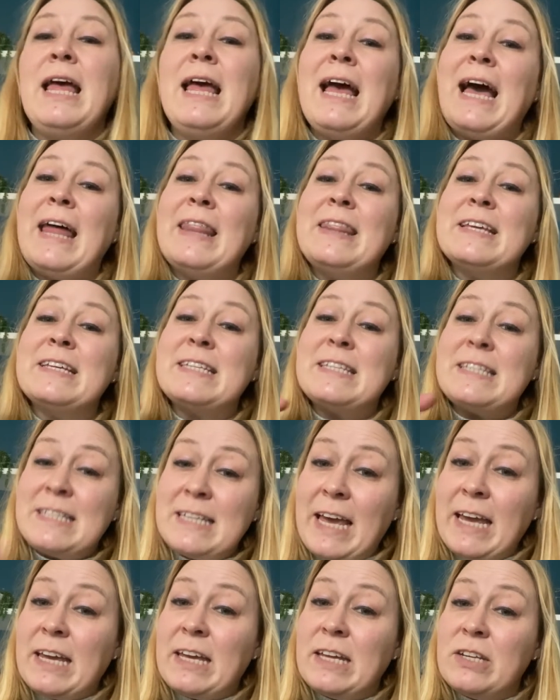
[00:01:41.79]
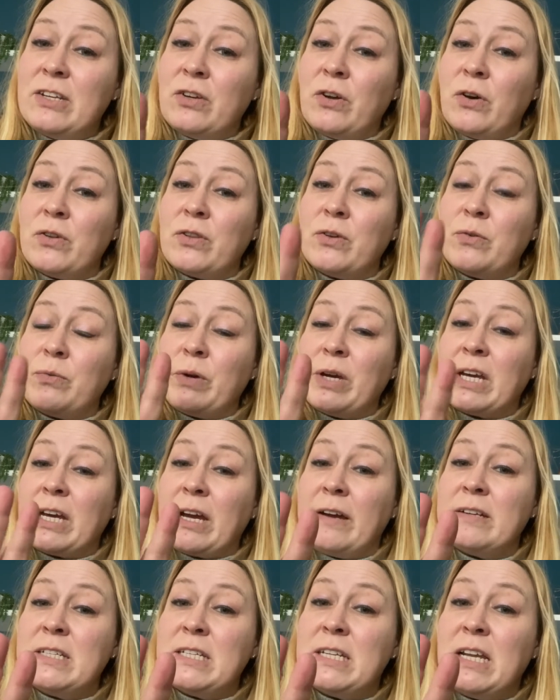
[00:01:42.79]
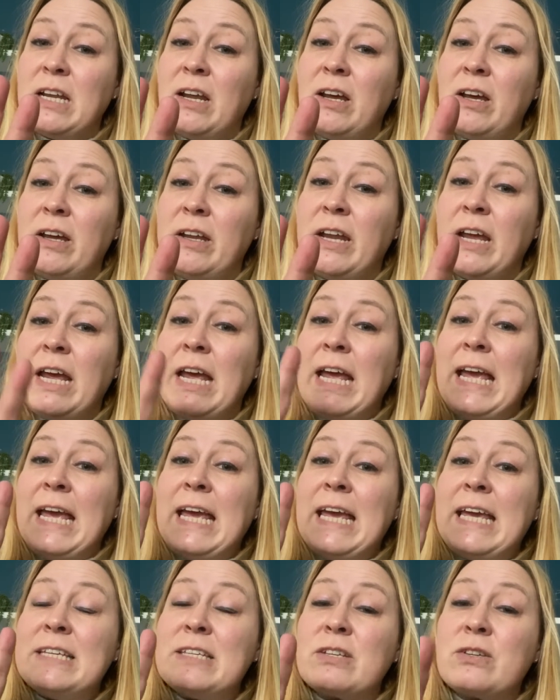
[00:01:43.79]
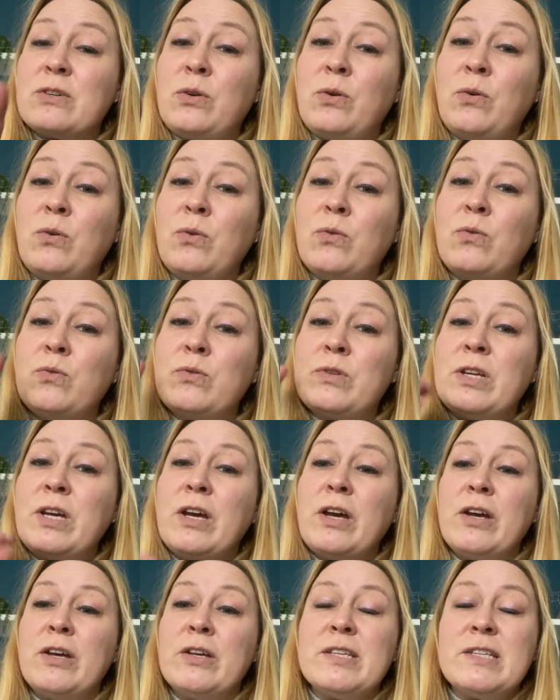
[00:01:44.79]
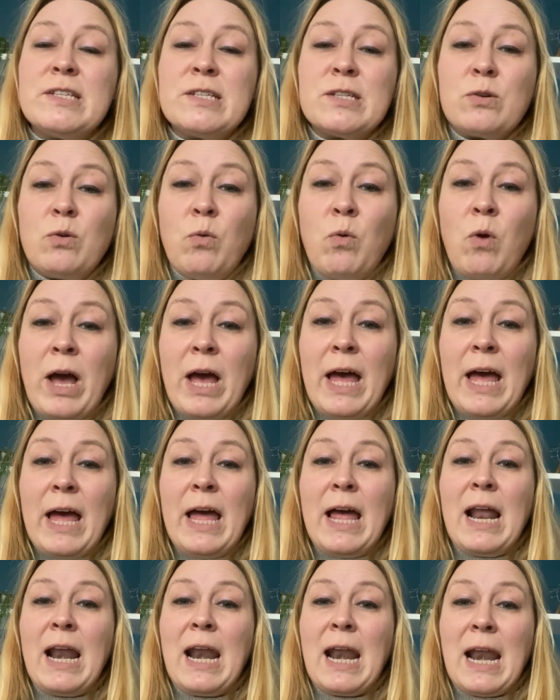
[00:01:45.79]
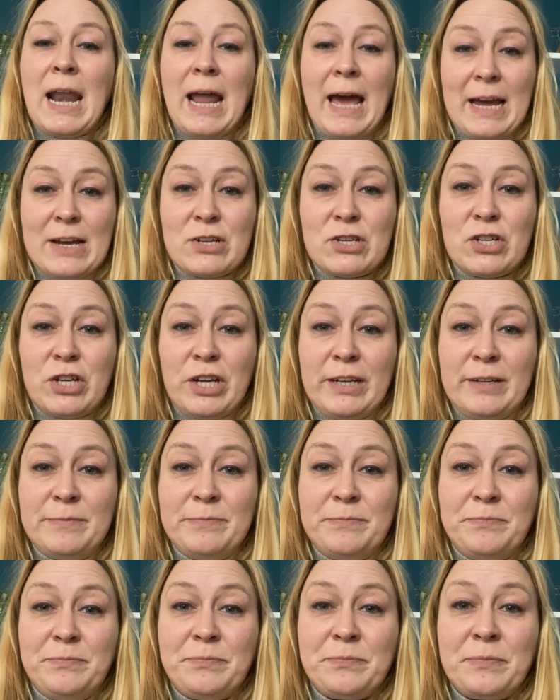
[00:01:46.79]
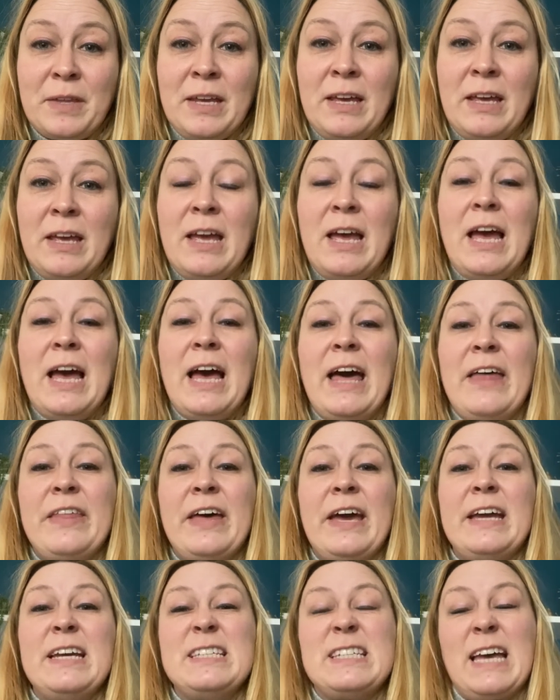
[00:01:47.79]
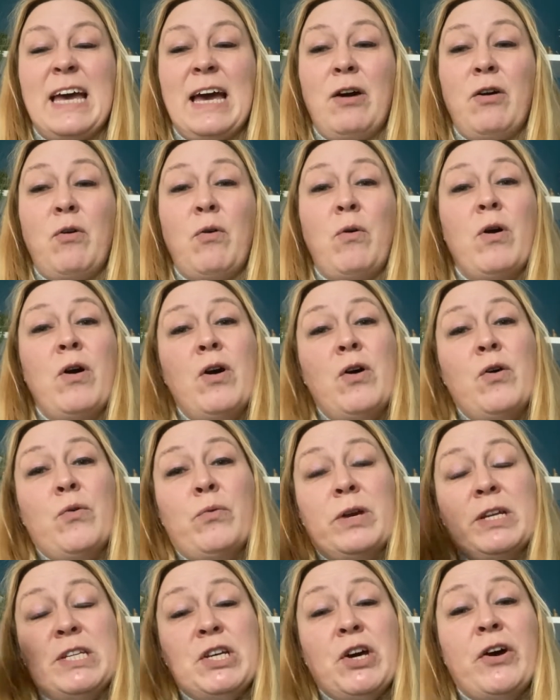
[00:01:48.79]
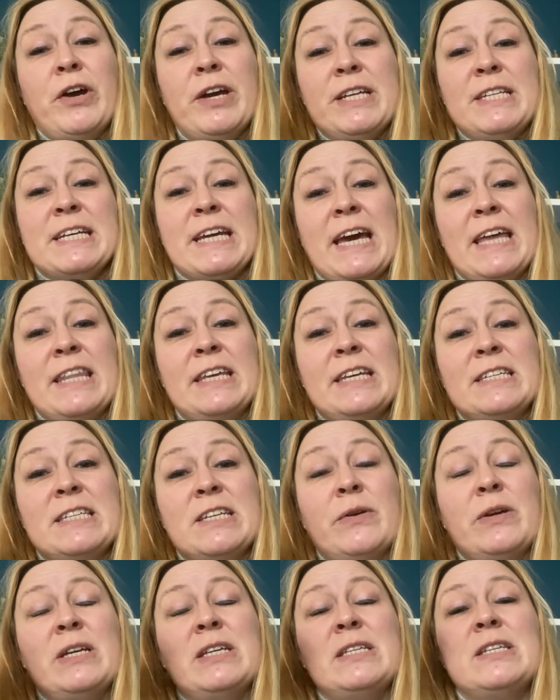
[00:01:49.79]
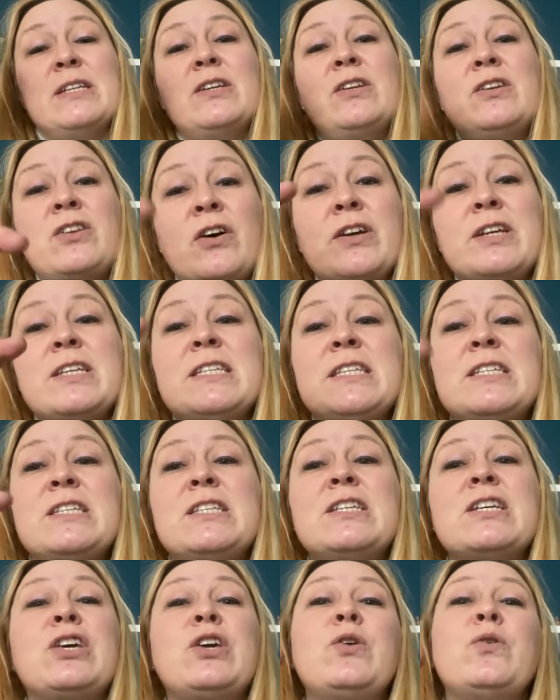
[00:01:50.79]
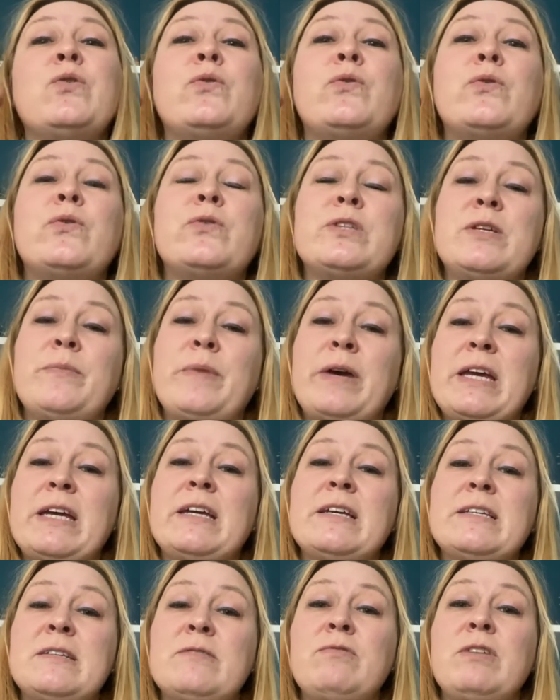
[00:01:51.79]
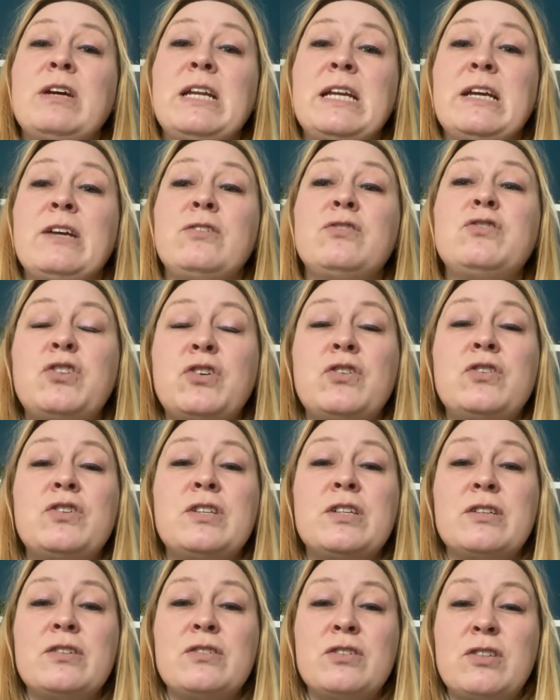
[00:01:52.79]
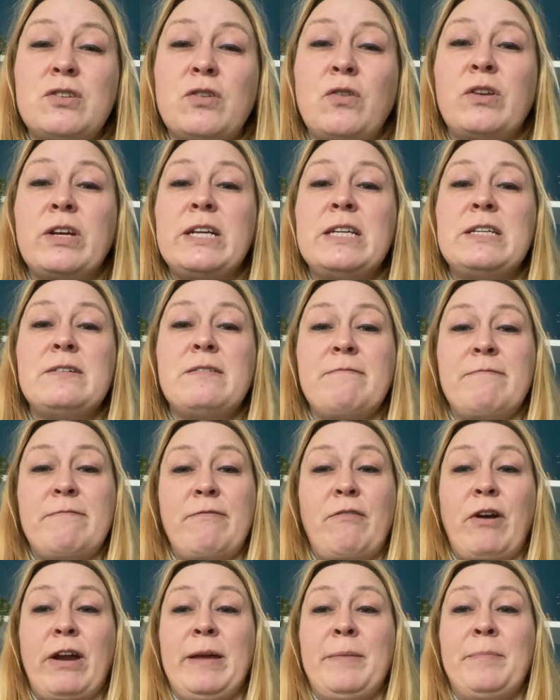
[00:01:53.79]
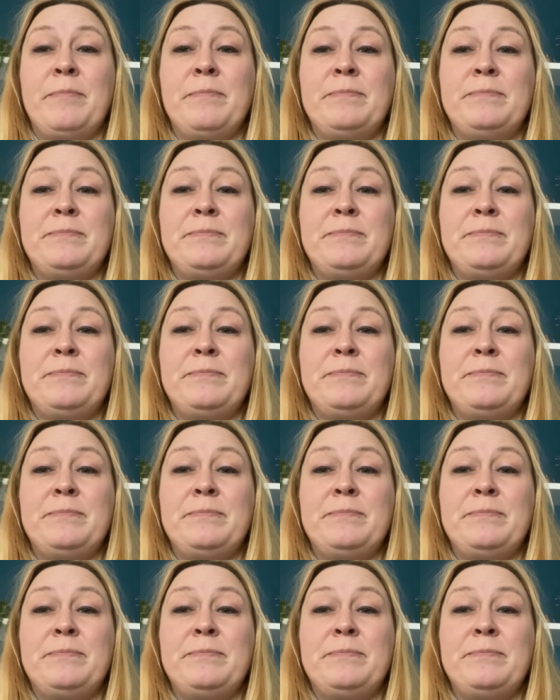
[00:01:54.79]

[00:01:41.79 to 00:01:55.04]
And the second knot that we're going to learn is called a square lashing, and that is how we tie it together so it is nice and secure to make us a really good solid frame.